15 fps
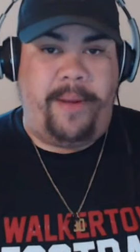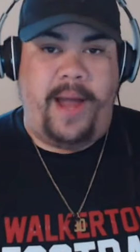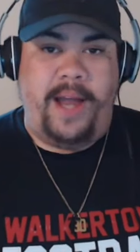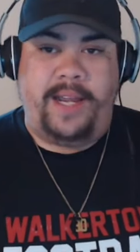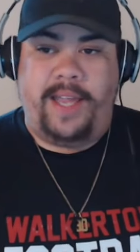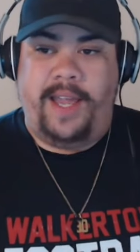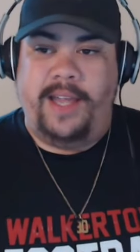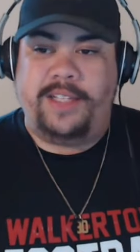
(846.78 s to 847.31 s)

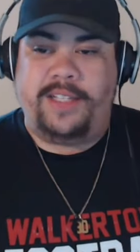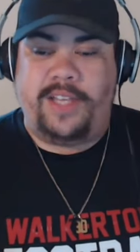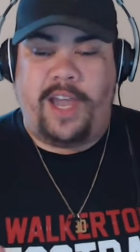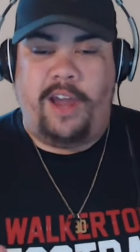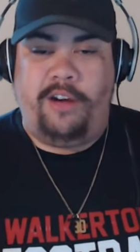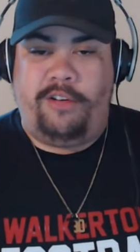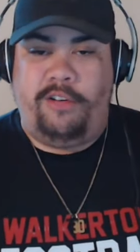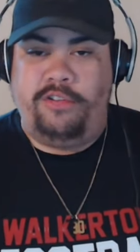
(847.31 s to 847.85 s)
podcast, a
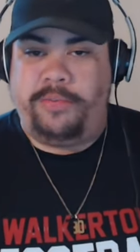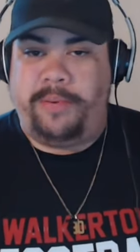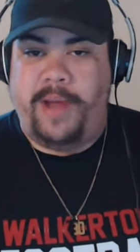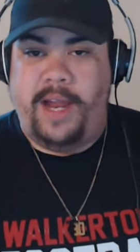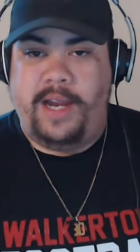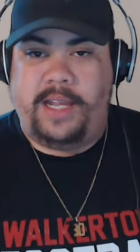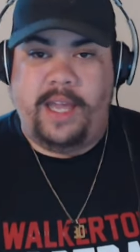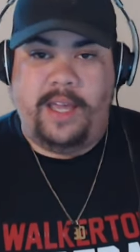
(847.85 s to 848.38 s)
counterculture
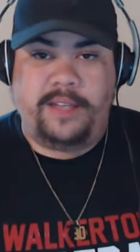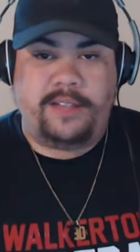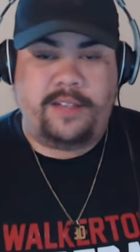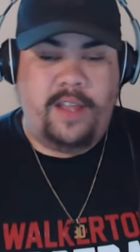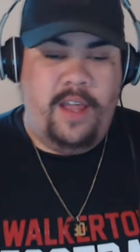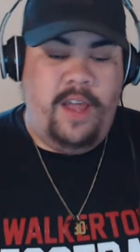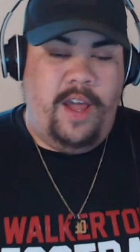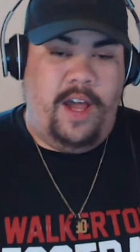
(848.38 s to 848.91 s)
podcast,
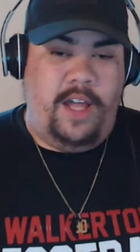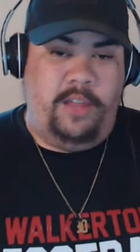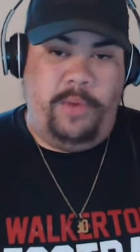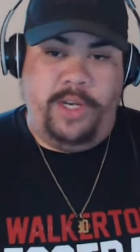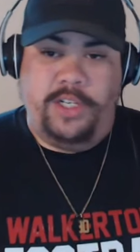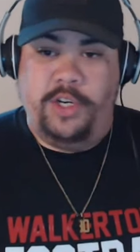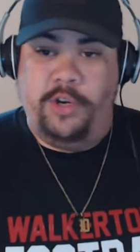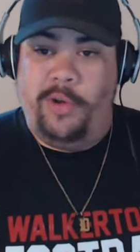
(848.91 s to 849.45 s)
that
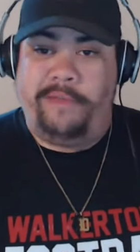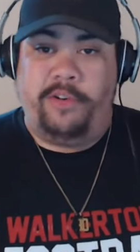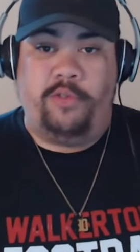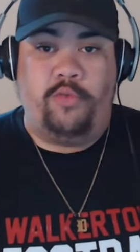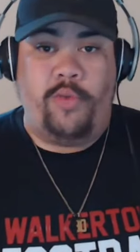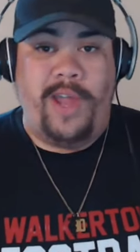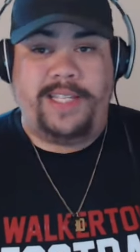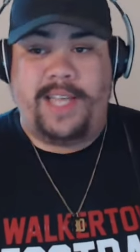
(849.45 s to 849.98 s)
we do. Have a
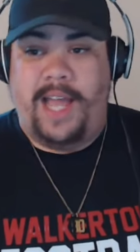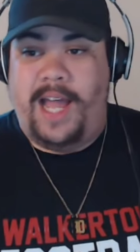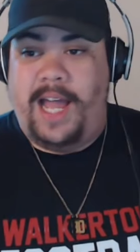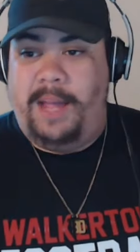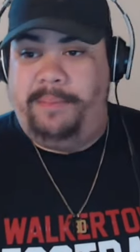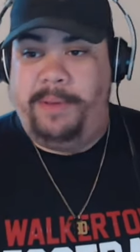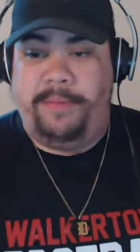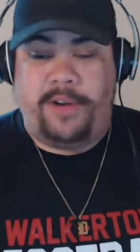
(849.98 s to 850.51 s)
great
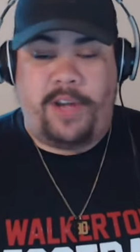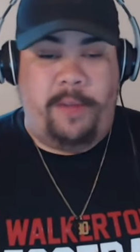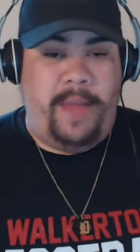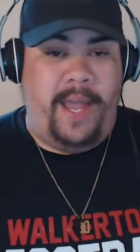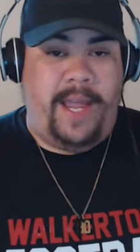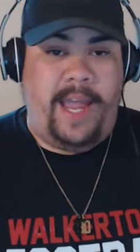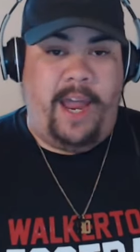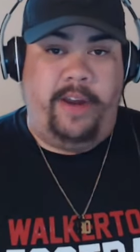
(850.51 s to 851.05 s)
time. People come
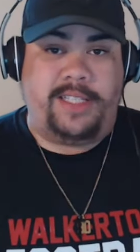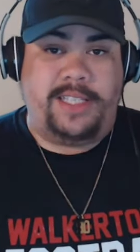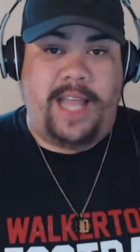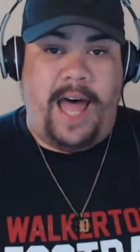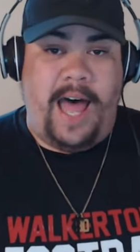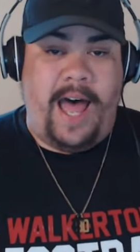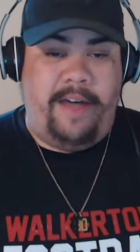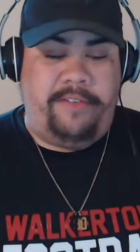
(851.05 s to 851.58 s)
hang out. It's
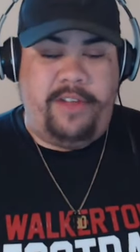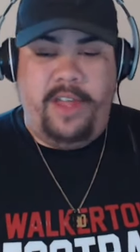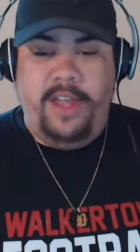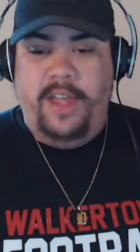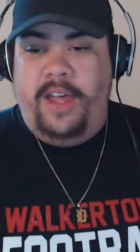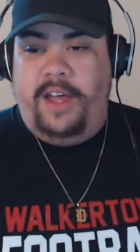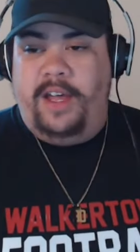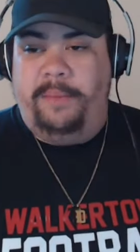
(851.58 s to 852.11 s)
live.
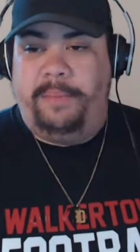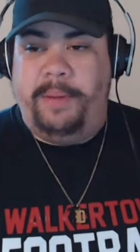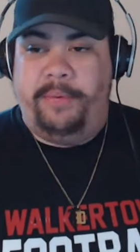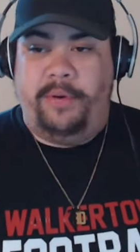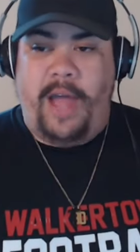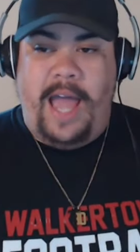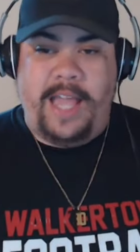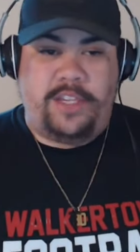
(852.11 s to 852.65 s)

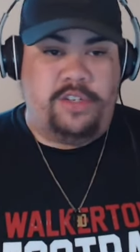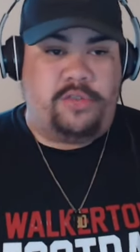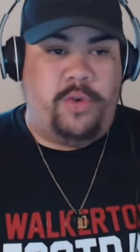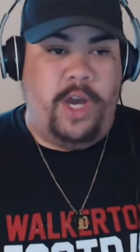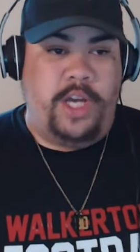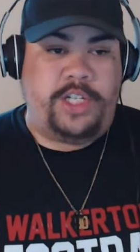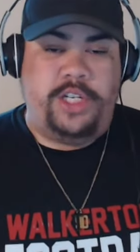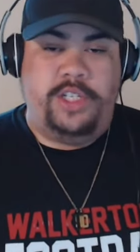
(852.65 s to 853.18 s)
People ask us
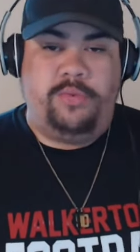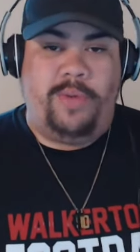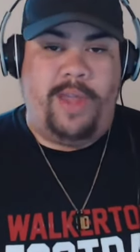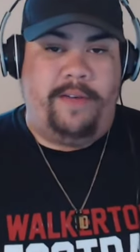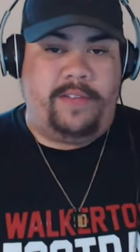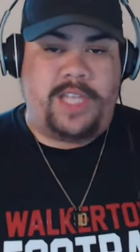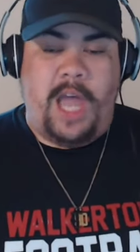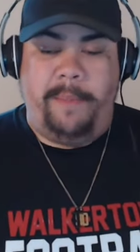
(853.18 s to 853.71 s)
questions. We
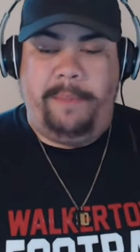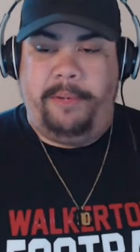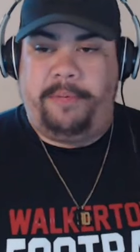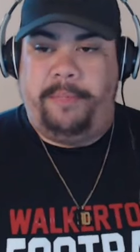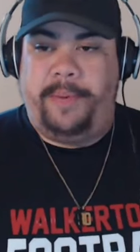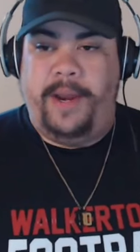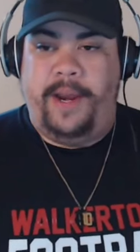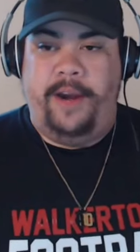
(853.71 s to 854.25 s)
have a topic
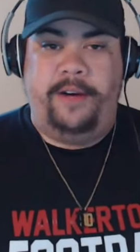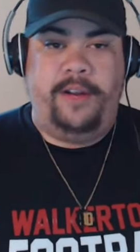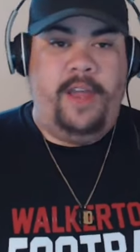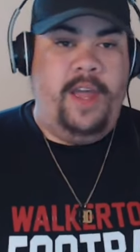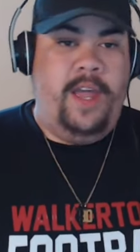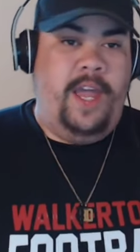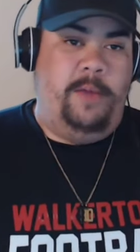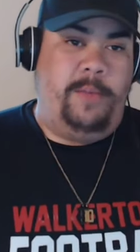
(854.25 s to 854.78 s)
prepared.
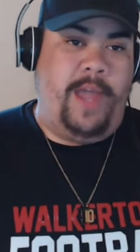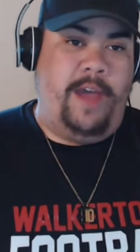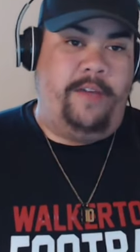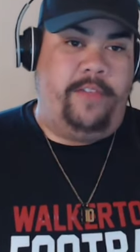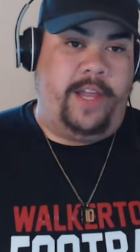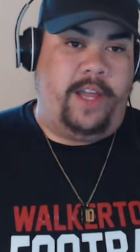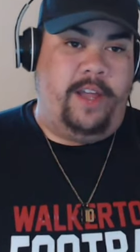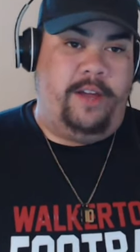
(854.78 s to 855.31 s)
We have
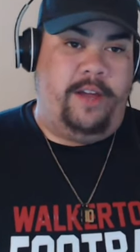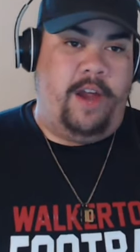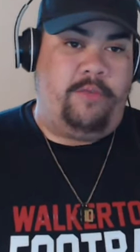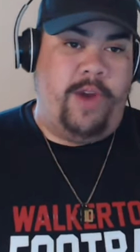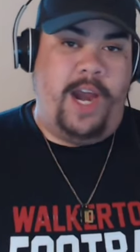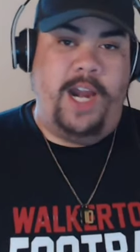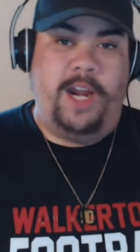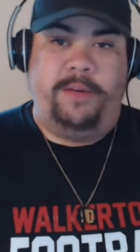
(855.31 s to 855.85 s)
like
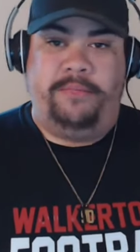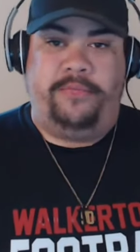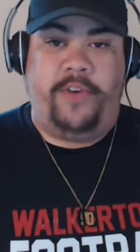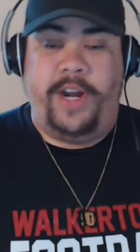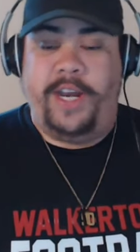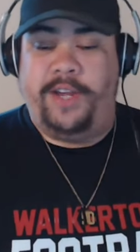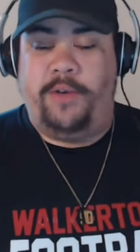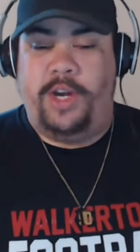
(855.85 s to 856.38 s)
a random
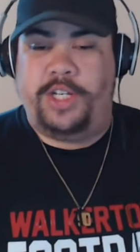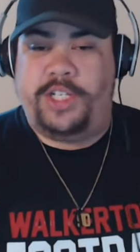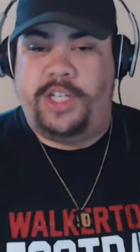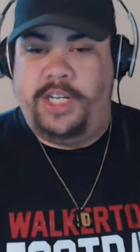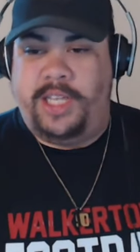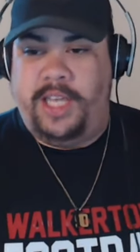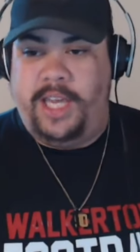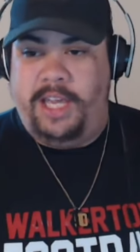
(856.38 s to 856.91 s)
funny
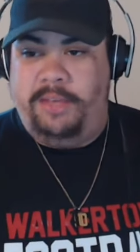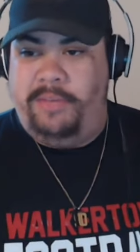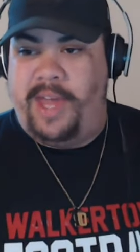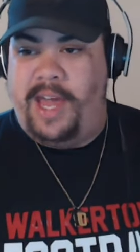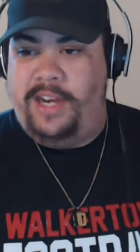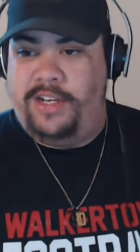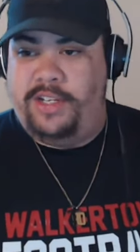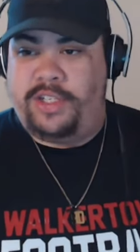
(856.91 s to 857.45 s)
question at the end,
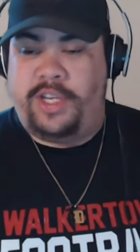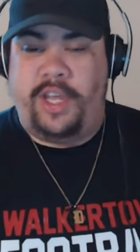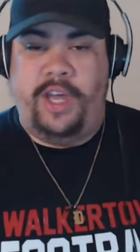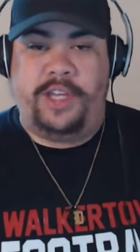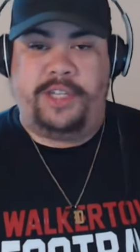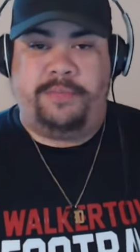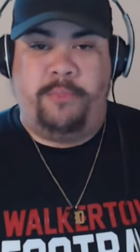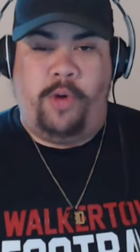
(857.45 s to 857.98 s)
kind of
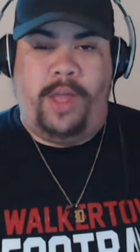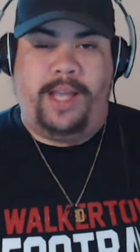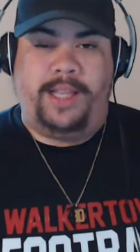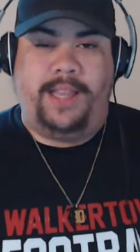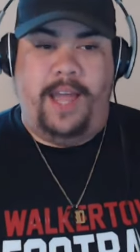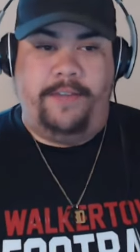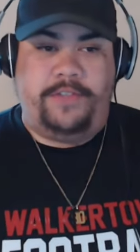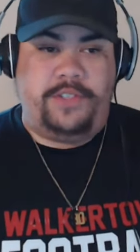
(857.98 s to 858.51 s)
discuss more like
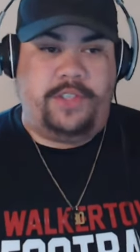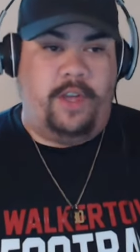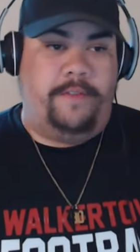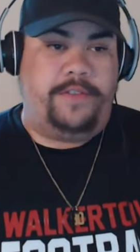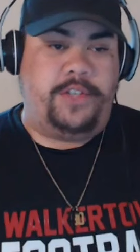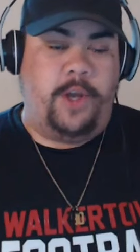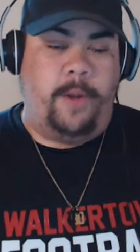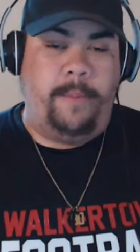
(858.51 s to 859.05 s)
life stuff.
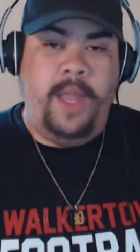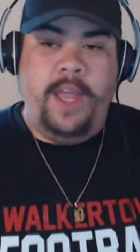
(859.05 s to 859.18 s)
So